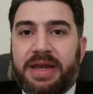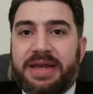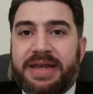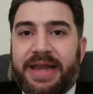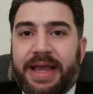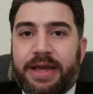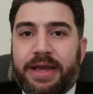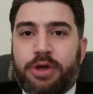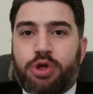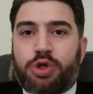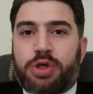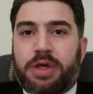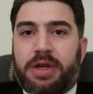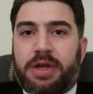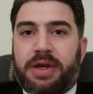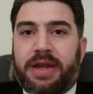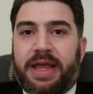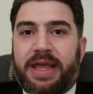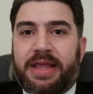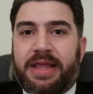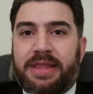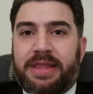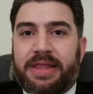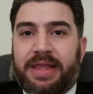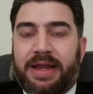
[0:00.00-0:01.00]

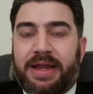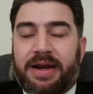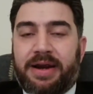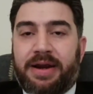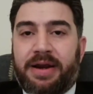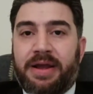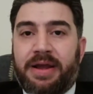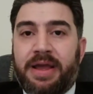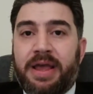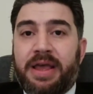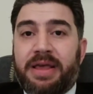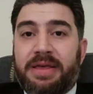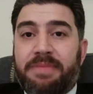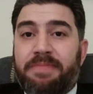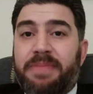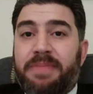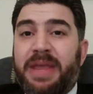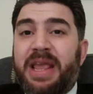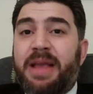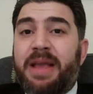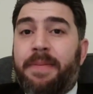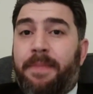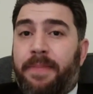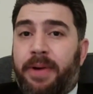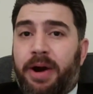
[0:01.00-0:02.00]
connection and their
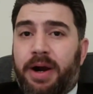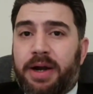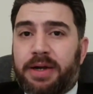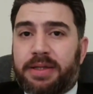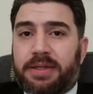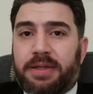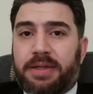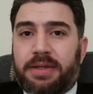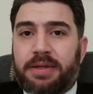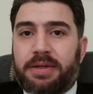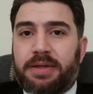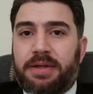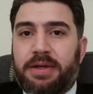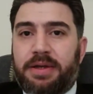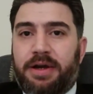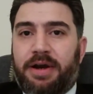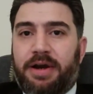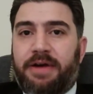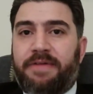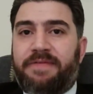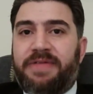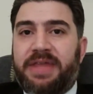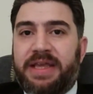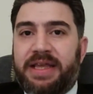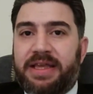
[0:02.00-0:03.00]
being part
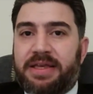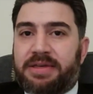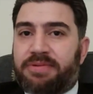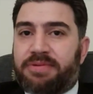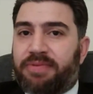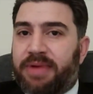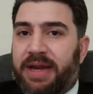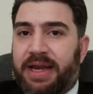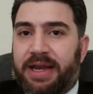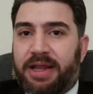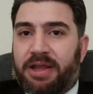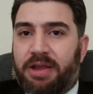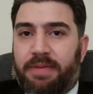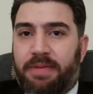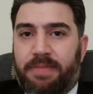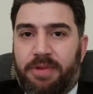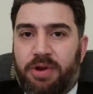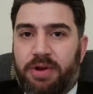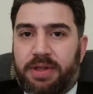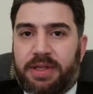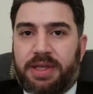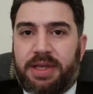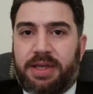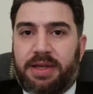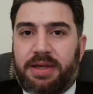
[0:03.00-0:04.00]
of the Israeli
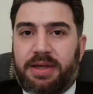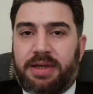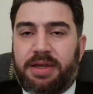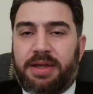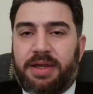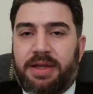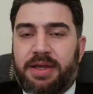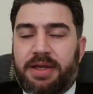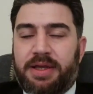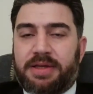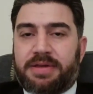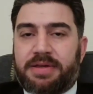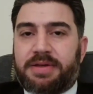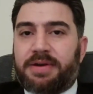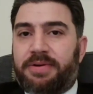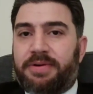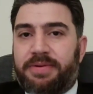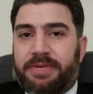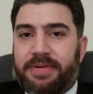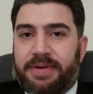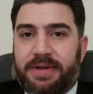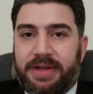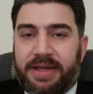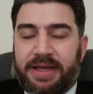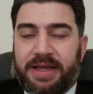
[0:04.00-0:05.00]
community.
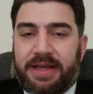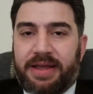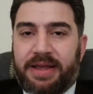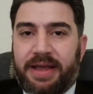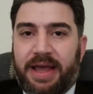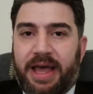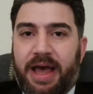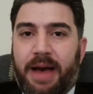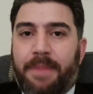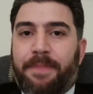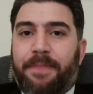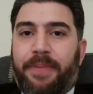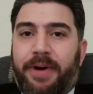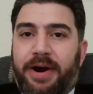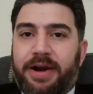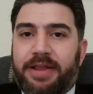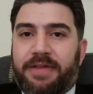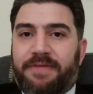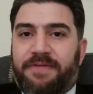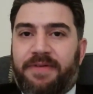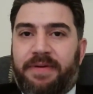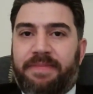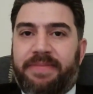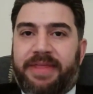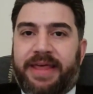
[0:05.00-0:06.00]
So apart
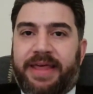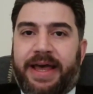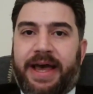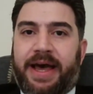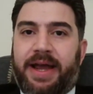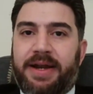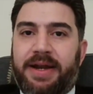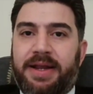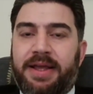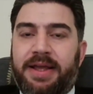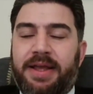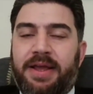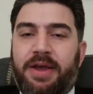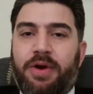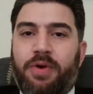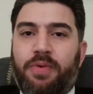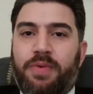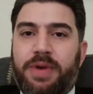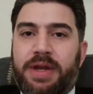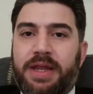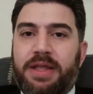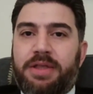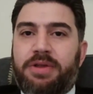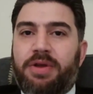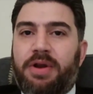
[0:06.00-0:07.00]
from that, we
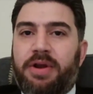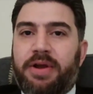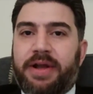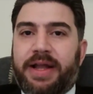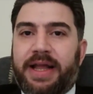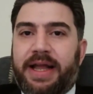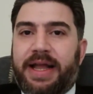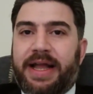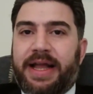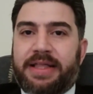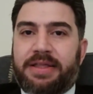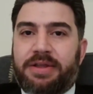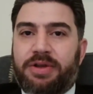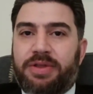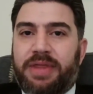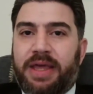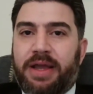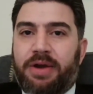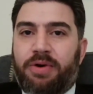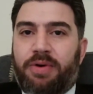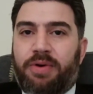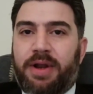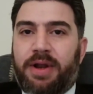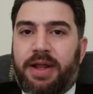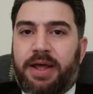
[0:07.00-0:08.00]
need to look at the
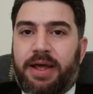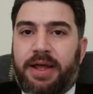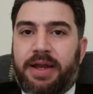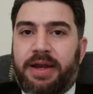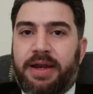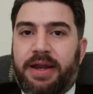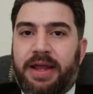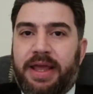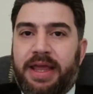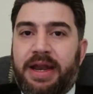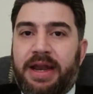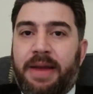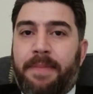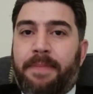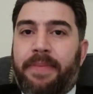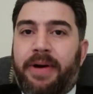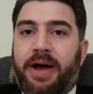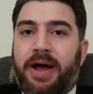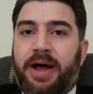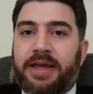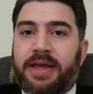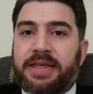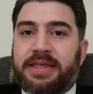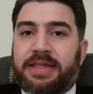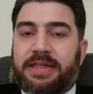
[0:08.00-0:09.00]
Golan in a
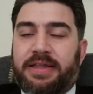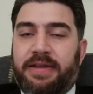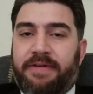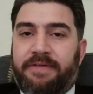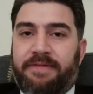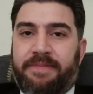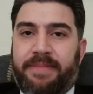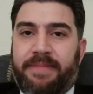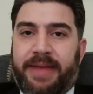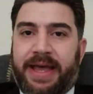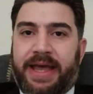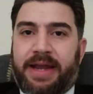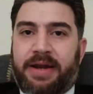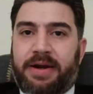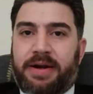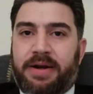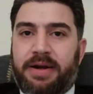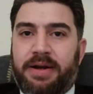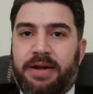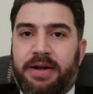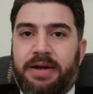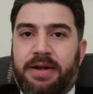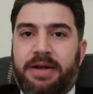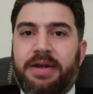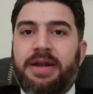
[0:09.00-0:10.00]
positive
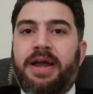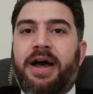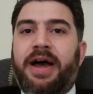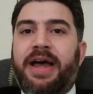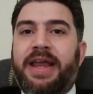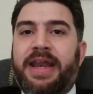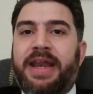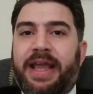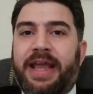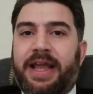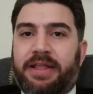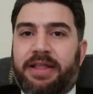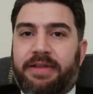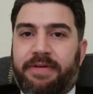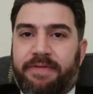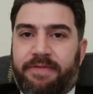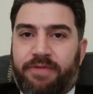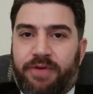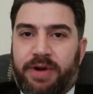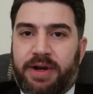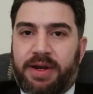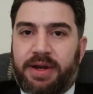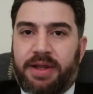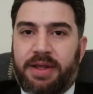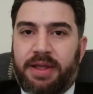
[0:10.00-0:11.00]
manner, not a negative
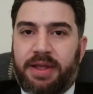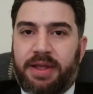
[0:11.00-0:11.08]
one.